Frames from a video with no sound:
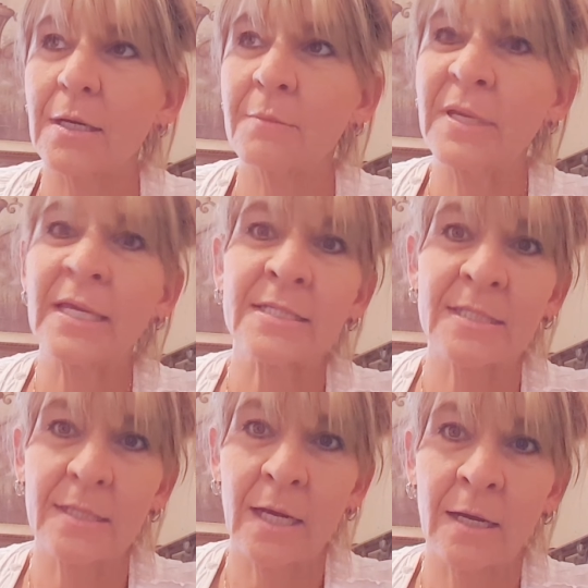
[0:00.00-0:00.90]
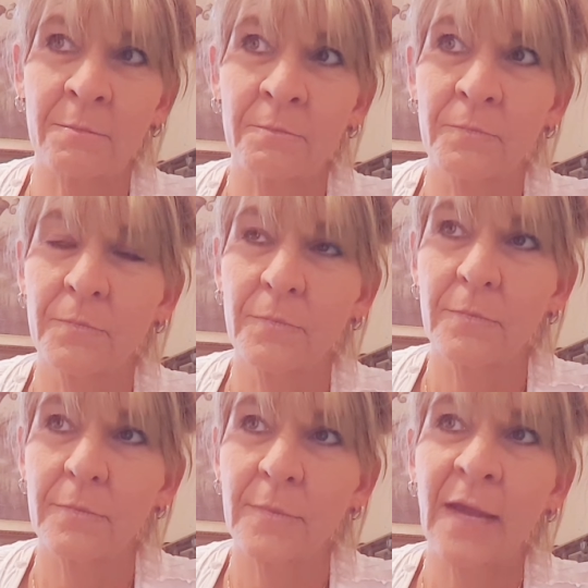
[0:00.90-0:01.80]
because um,
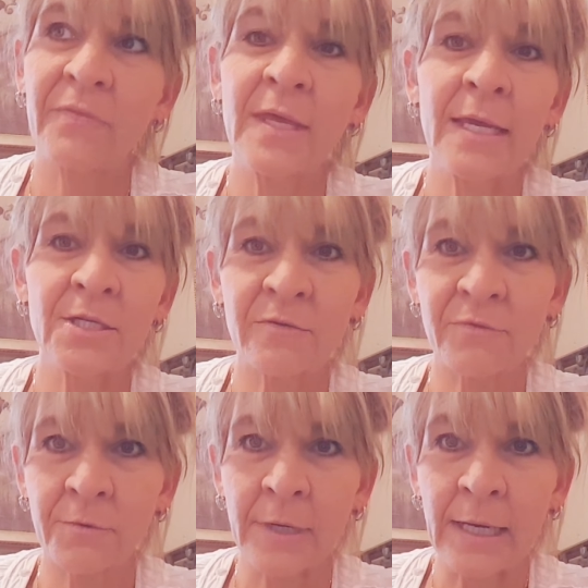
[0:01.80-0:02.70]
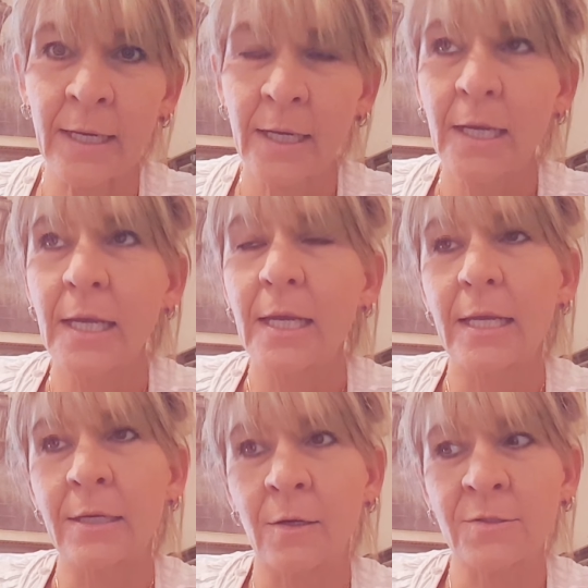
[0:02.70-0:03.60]
at the age of three
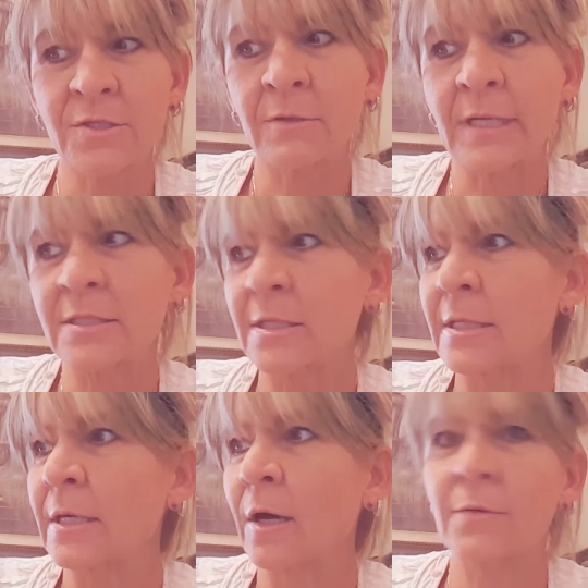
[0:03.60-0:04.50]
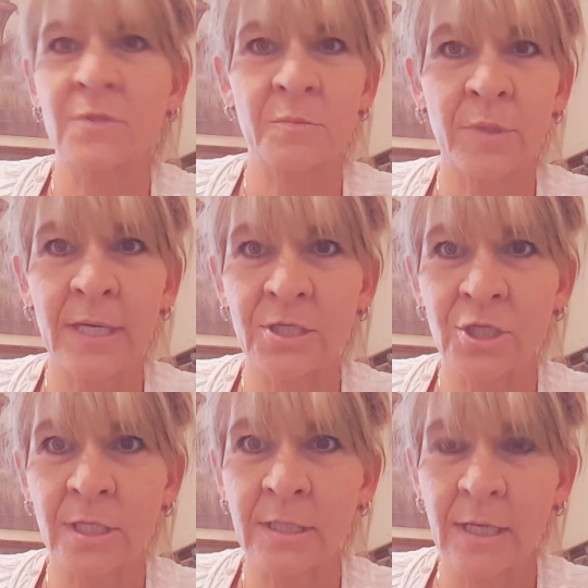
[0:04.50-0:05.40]
it also led to the
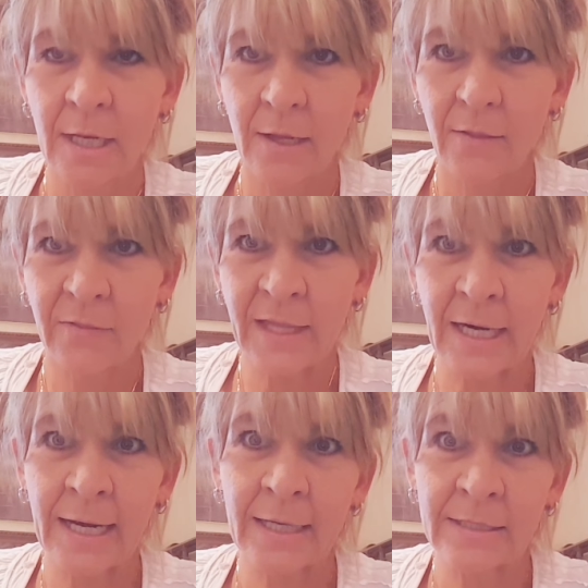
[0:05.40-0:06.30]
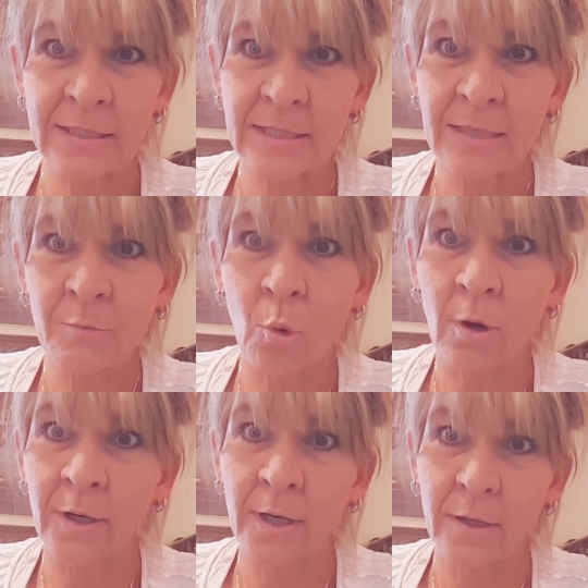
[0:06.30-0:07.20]
contemplation that i could see
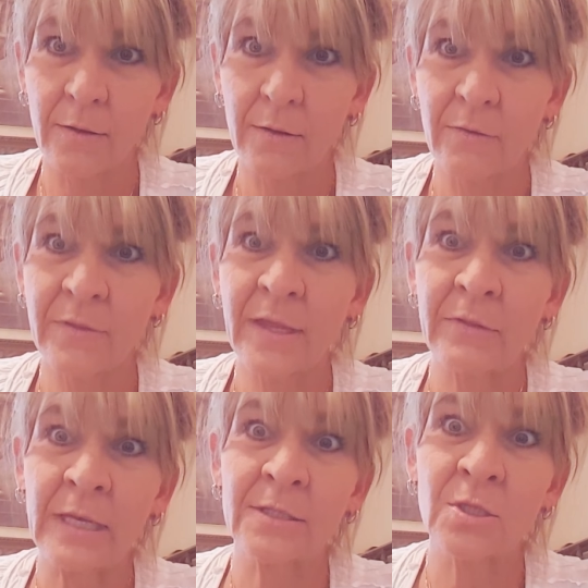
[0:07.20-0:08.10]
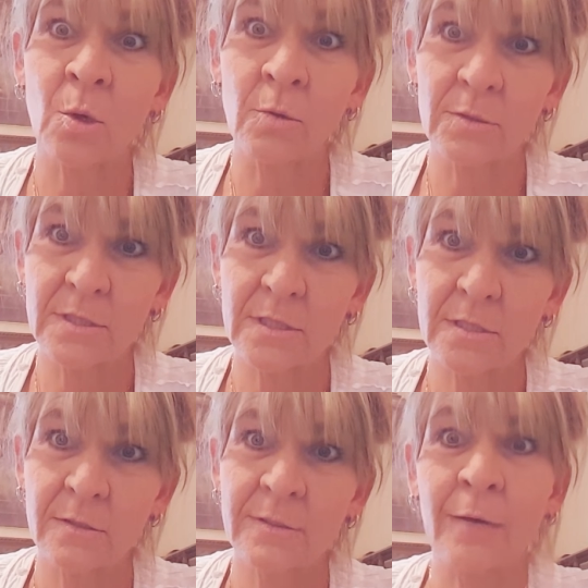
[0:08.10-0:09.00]
more than the
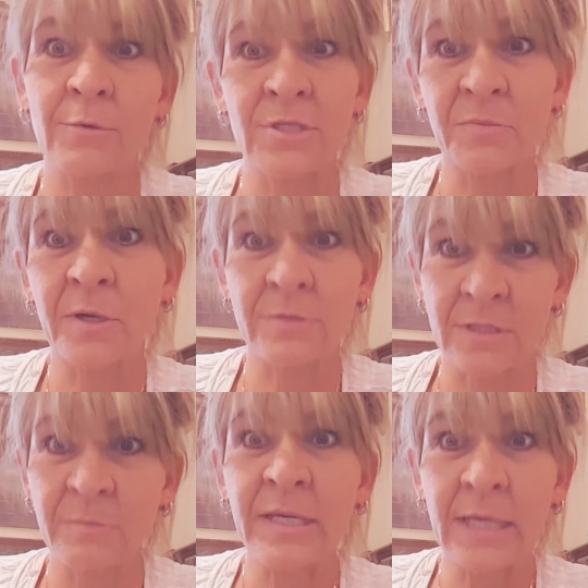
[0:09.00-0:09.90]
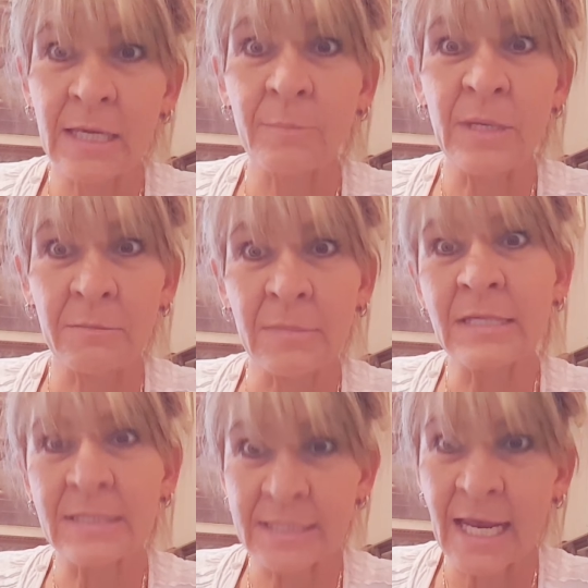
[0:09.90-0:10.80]
adults that were supposed to be keeping me
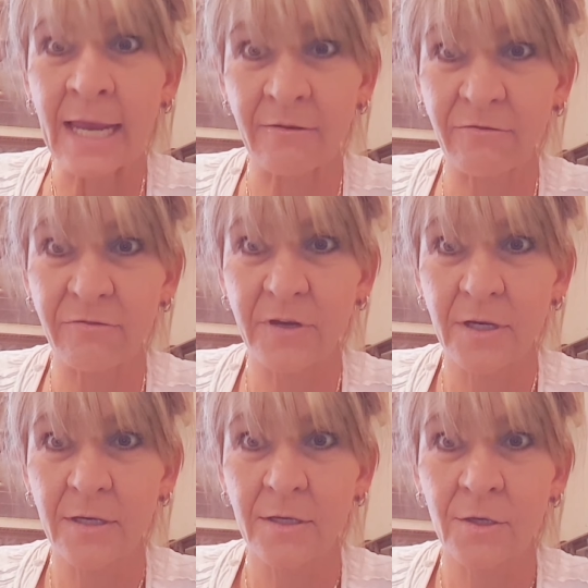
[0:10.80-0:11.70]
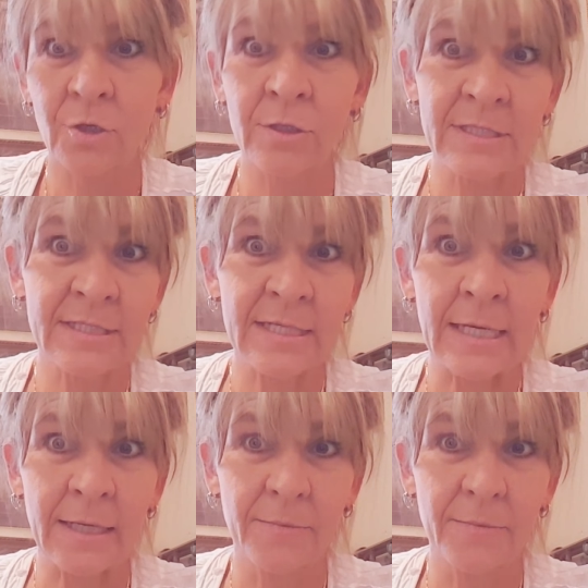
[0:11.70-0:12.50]
safe could see